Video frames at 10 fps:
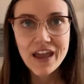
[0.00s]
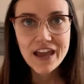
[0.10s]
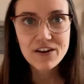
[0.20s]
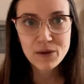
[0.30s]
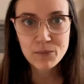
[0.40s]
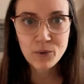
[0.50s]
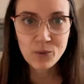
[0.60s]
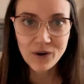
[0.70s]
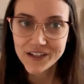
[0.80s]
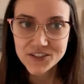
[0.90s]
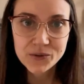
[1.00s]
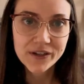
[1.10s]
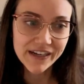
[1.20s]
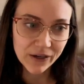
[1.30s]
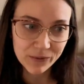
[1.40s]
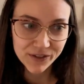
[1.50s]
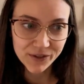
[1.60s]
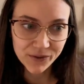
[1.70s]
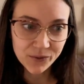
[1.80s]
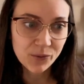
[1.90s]
people want to connect with
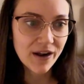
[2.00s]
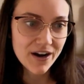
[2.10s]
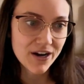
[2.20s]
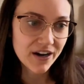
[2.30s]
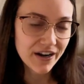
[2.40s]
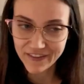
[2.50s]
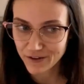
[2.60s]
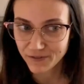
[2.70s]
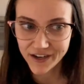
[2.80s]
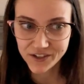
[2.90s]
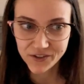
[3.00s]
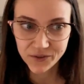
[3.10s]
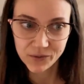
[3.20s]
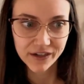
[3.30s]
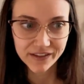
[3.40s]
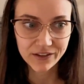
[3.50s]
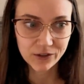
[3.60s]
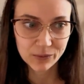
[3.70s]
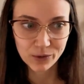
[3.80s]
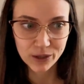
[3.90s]
you, where can they find you? Where can they learn
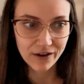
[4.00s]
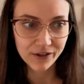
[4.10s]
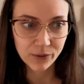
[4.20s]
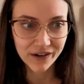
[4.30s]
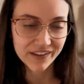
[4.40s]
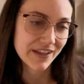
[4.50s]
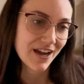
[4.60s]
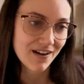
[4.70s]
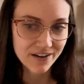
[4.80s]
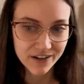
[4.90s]
more about you? Where can they hire you?